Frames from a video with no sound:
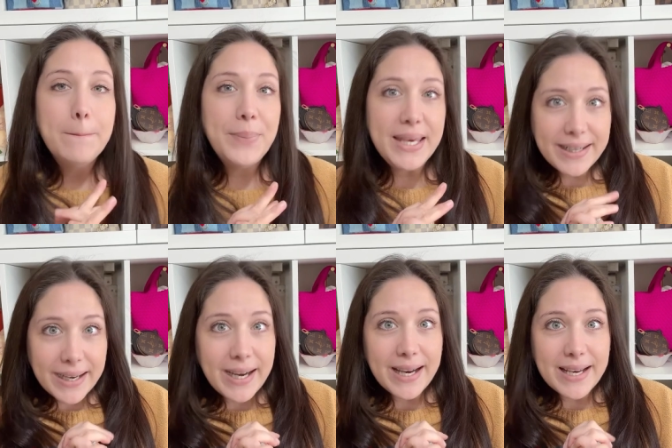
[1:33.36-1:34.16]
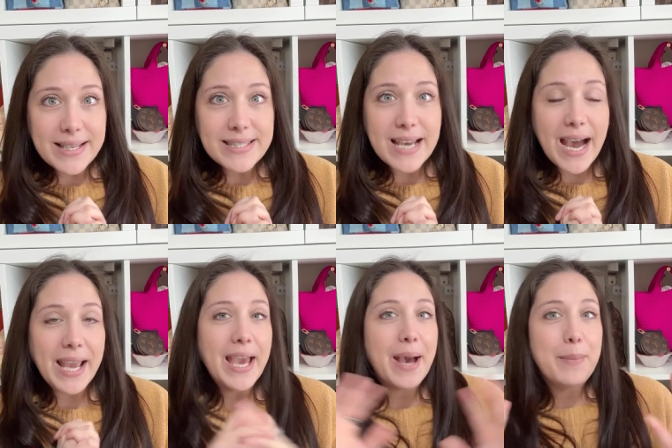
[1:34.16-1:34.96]
because I
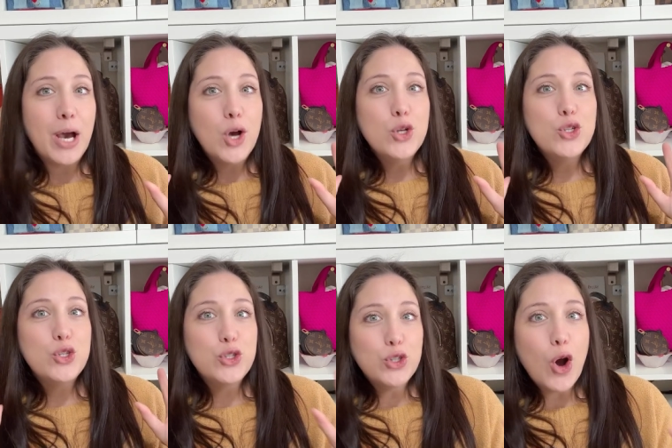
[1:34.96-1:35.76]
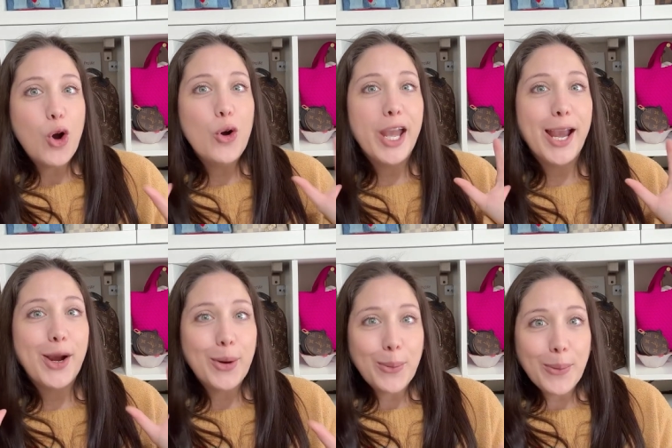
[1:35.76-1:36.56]
am so
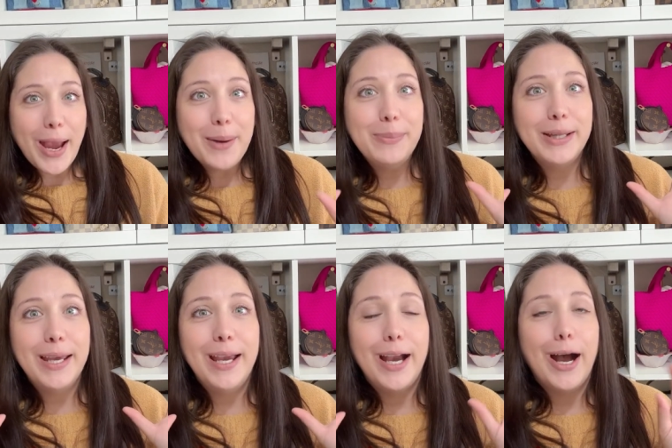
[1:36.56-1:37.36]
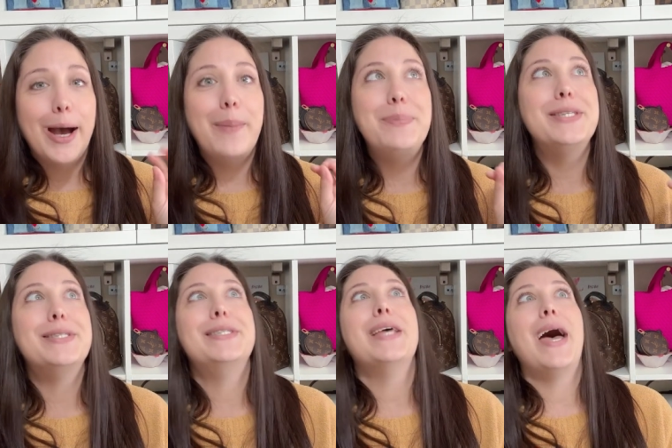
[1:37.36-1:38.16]
incredibly
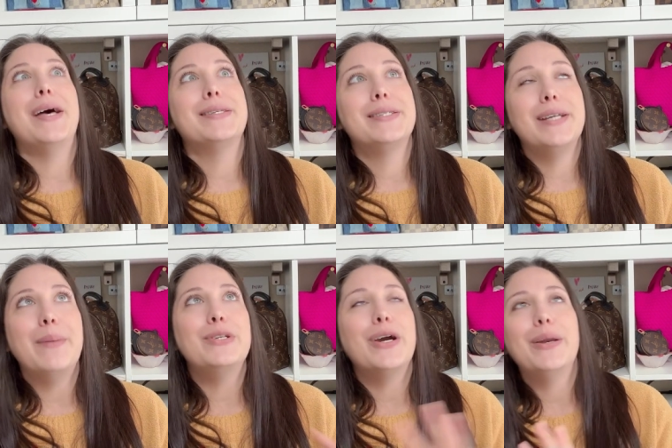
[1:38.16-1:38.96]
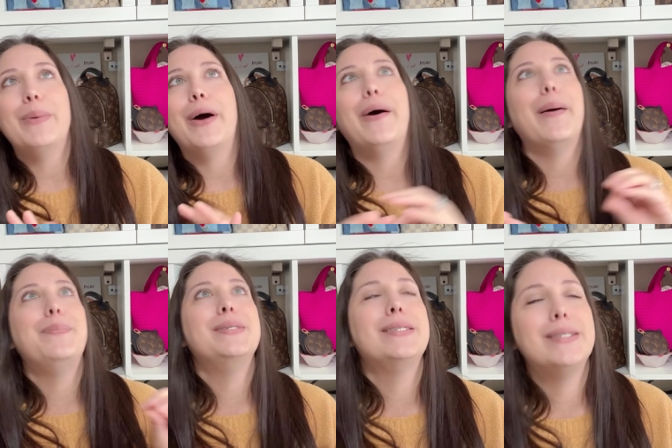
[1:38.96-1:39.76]
obsessed. I'm talking about
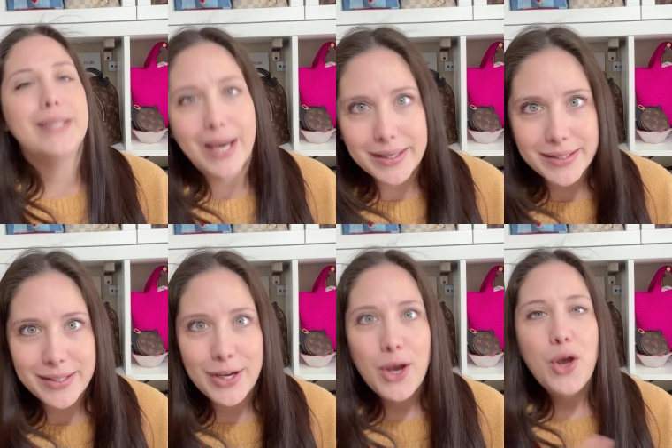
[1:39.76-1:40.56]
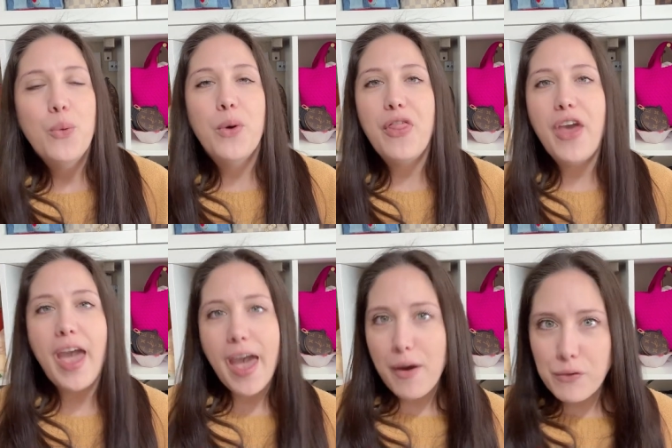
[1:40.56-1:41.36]
obsessed with
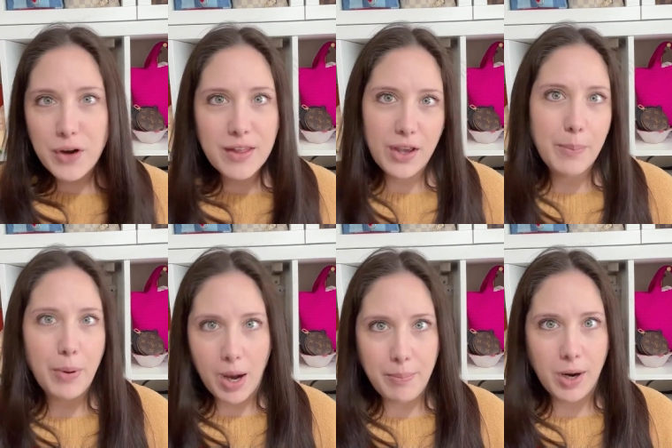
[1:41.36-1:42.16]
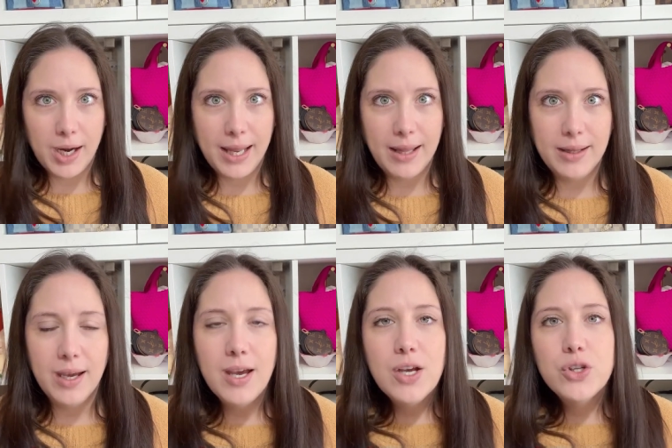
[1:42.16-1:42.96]
everything Pop Mart lately.
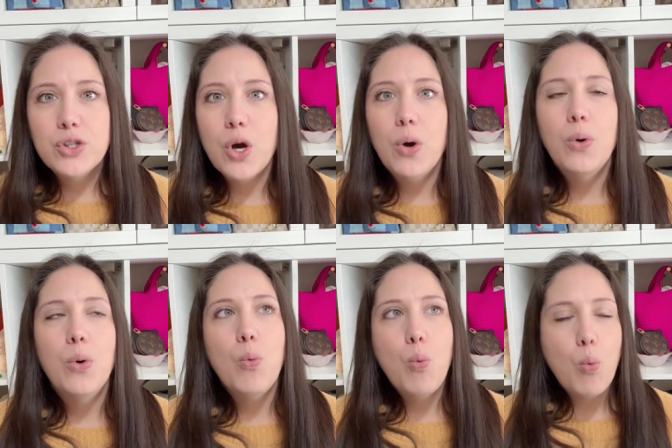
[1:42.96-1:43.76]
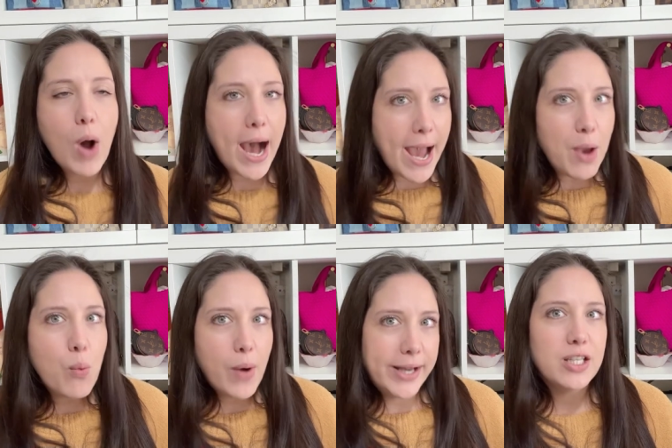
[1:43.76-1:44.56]
So I
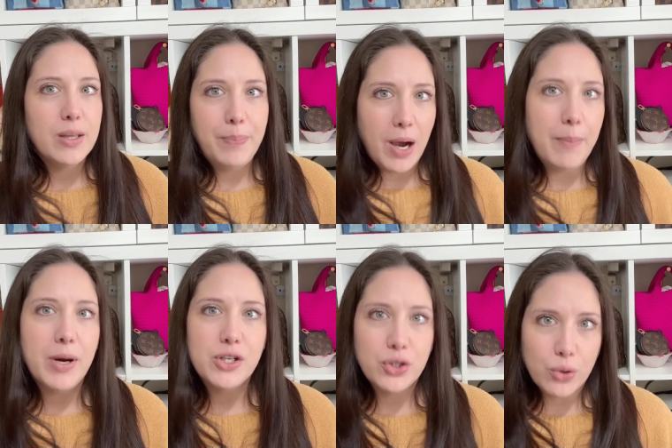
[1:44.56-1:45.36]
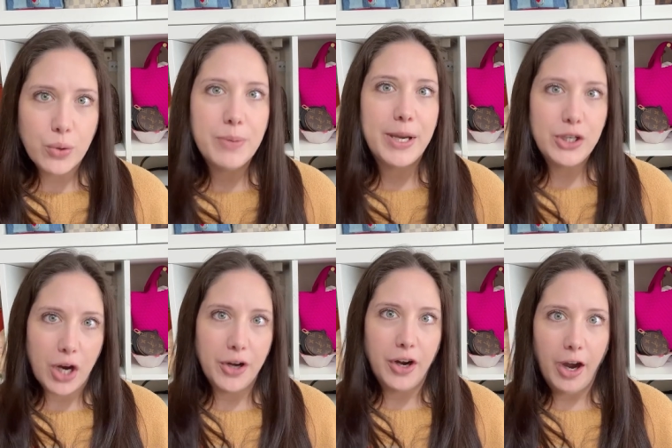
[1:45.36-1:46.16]
went to the Pop Mart store with my
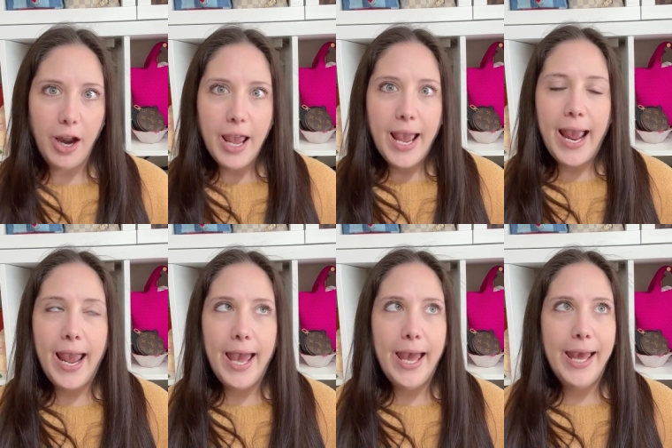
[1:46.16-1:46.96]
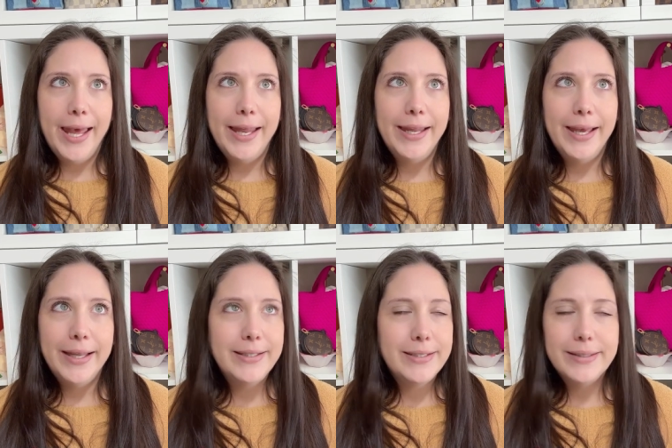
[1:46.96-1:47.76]
daughter
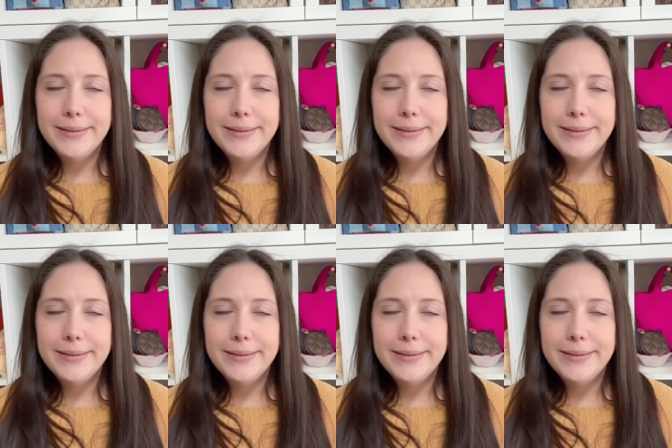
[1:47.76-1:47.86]
and